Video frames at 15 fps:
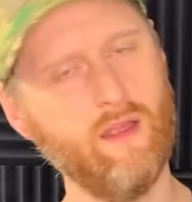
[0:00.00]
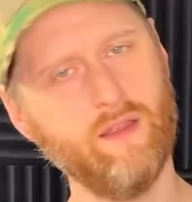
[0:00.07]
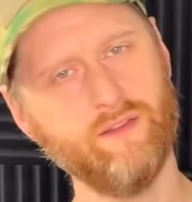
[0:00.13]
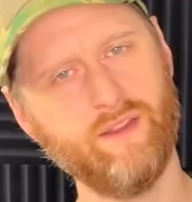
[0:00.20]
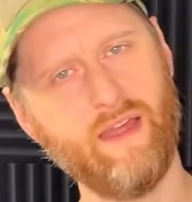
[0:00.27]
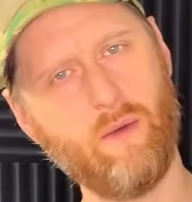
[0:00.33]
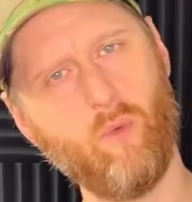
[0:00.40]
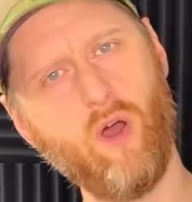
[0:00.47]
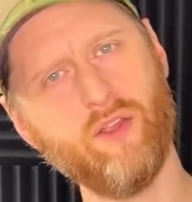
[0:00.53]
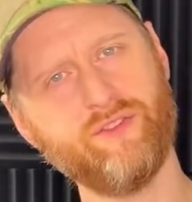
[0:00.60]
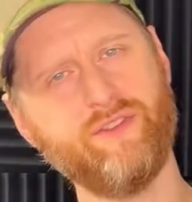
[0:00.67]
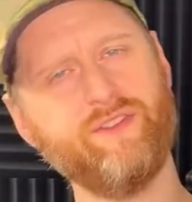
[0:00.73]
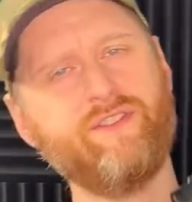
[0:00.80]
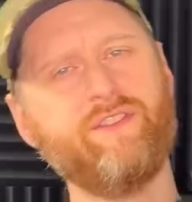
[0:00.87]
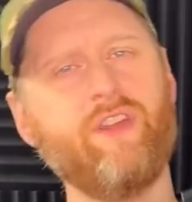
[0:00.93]
So that was
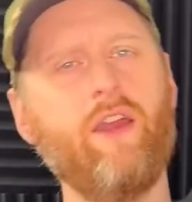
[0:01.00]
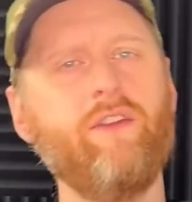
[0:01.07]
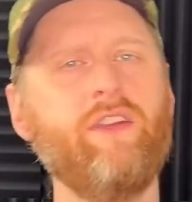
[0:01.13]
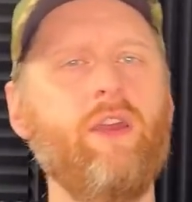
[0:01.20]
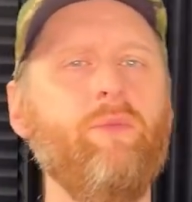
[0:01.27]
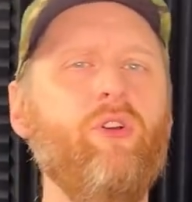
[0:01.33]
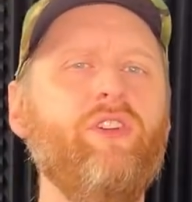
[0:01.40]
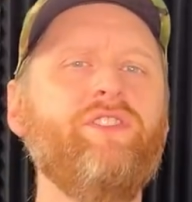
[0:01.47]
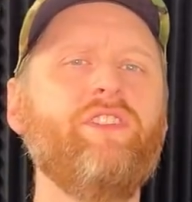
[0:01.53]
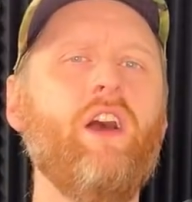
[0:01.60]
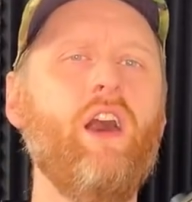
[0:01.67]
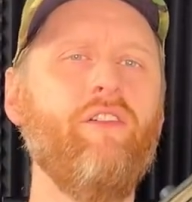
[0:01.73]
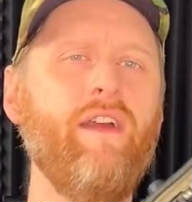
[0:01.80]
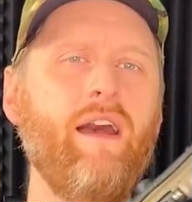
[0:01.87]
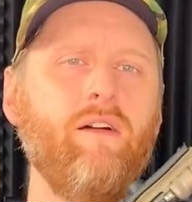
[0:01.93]
the Toyko Marui
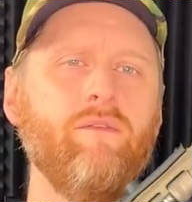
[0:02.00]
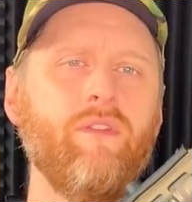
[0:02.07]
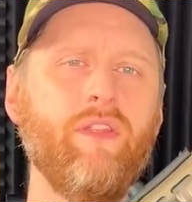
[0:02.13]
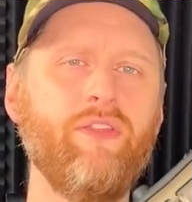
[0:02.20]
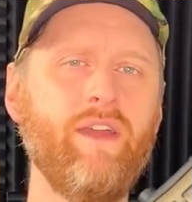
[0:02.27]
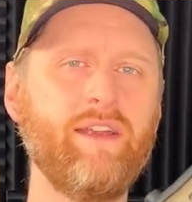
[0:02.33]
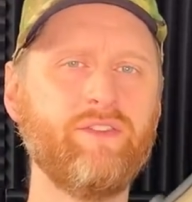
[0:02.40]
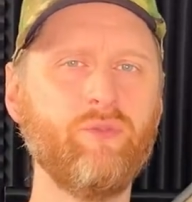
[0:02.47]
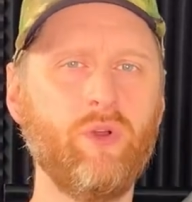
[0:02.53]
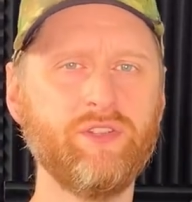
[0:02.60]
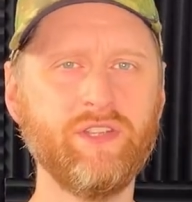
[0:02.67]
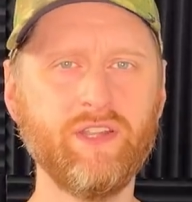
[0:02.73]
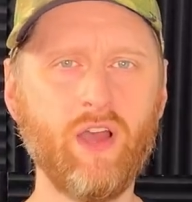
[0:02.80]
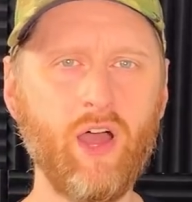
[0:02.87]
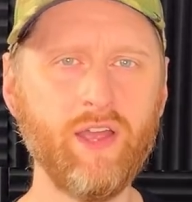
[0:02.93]
Scar L. Thanks for
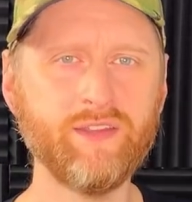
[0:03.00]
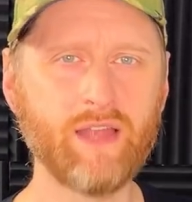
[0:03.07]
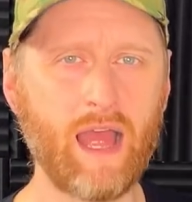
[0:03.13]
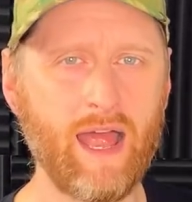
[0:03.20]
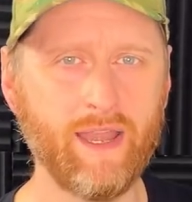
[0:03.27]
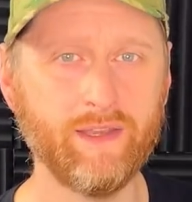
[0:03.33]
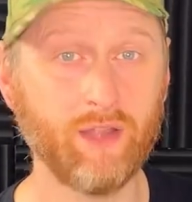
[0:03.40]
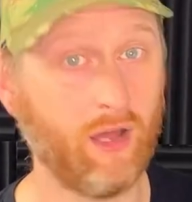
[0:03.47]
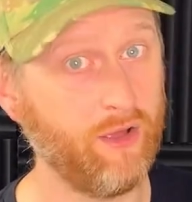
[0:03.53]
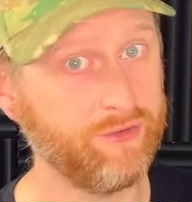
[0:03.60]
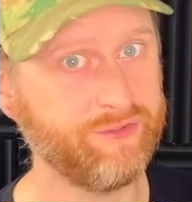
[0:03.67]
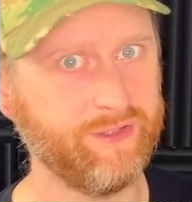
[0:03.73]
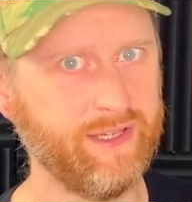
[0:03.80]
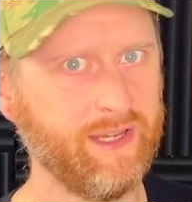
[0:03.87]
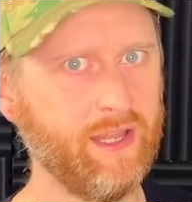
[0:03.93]
watching guys, and I'll
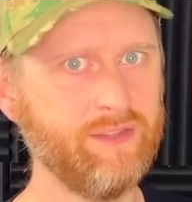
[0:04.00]
see you again